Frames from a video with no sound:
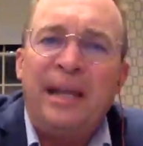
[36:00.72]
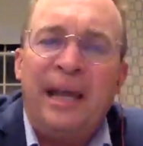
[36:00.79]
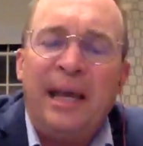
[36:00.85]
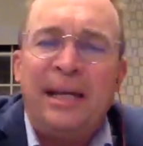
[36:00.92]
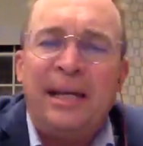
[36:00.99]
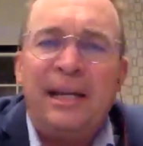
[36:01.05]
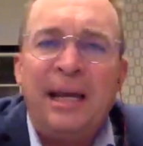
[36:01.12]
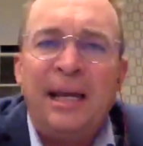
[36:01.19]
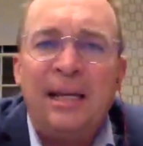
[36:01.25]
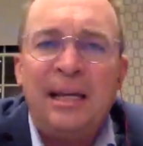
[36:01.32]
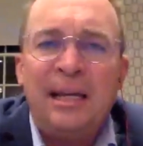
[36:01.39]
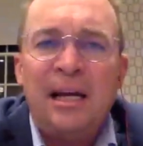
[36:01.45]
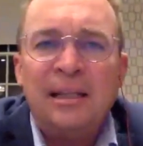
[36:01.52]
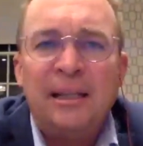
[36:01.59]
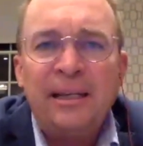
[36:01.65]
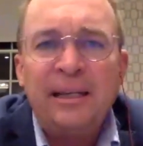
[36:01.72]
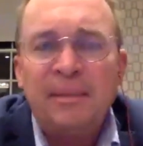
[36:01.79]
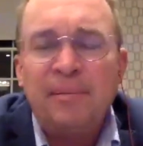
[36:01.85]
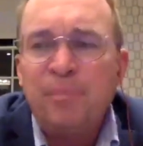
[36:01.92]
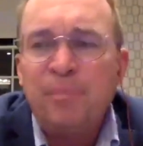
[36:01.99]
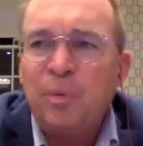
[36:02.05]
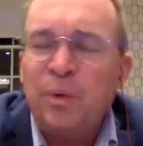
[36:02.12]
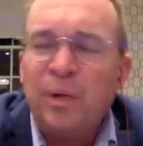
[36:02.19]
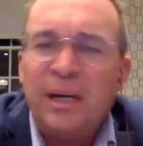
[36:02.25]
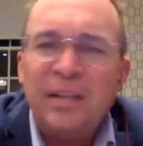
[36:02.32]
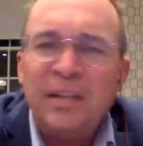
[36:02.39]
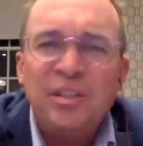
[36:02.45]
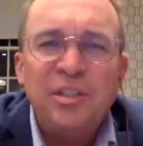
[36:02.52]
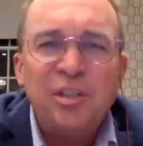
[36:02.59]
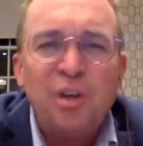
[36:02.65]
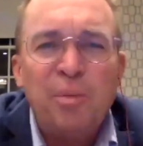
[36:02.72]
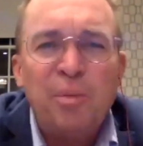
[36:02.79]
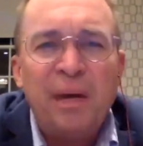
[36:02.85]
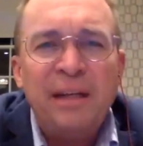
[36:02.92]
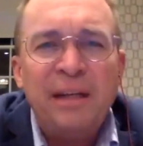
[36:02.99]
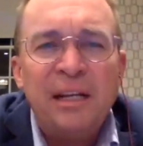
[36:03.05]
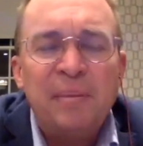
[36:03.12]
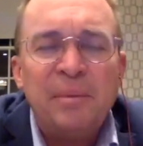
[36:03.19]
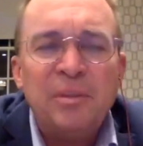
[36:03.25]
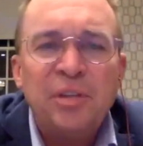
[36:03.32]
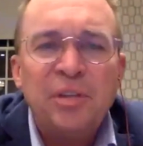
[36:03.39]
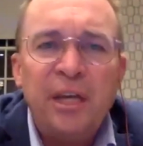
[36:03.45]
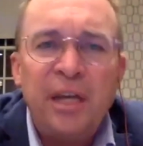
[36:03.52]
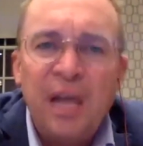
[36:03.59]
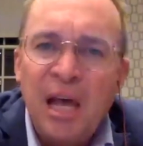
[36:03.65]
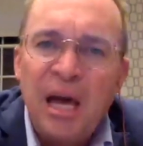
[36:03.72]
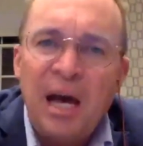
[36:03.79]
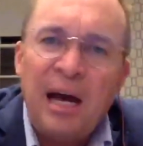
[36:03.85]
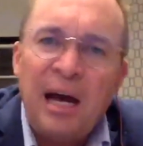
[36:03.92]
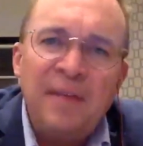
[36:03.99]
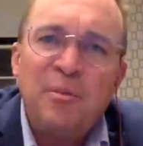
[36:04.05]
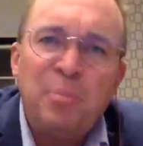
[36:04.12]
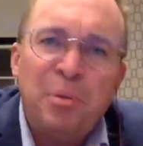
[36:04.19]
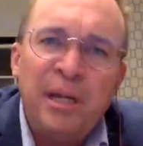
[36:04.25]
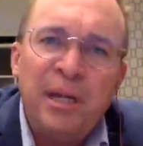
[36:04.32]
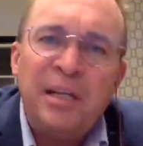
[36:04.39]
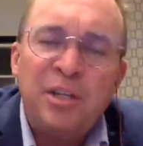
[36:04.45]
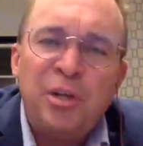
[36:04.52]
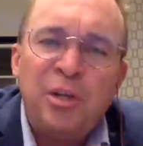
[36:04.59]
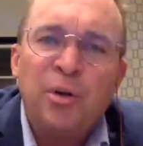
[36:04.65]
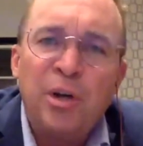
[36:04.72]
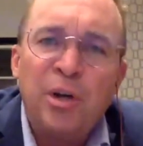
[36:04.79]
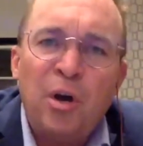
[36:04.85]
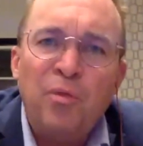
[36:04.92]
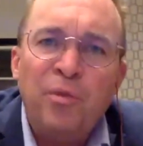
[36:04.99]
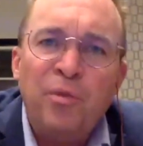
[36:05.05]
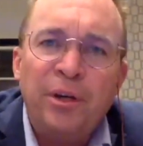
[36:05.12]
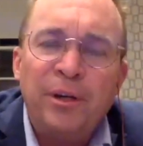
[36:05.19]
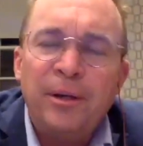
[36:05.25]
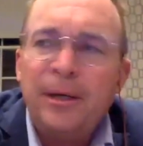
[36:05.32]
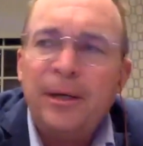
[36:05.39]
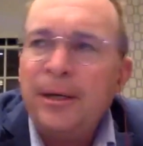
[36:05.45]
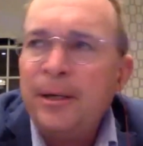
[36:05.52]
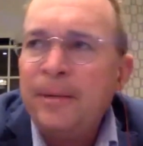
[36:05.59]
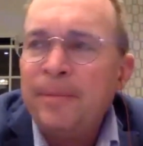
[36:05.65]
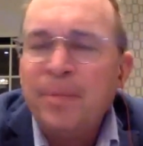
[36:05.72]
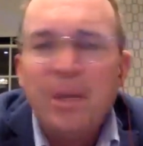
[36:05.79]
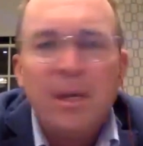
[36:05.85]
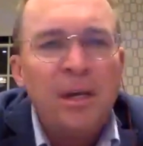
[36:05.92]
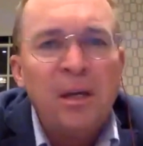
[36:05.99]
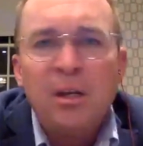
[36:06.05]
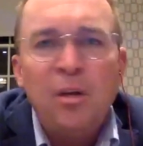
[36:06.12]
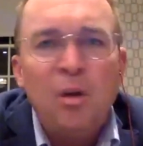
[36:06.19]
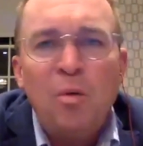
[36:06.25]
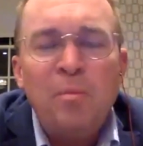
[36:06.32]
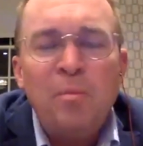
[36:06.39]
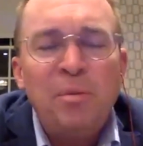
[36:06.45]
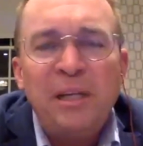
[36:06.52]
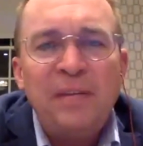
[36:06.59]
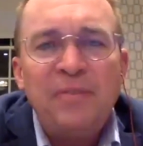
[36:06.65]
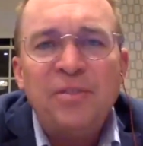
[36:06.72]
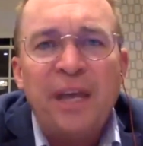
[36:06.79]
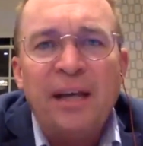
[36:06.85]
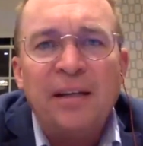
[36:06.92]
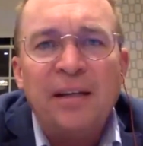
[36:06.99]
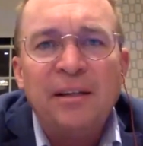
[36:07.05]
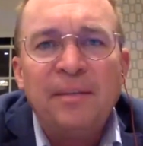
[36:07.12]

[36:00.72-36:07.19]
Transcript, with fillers: ad and, and not like it. But when I see Joe Biden get up and say, I have a plan to cure COVID, no one believes that.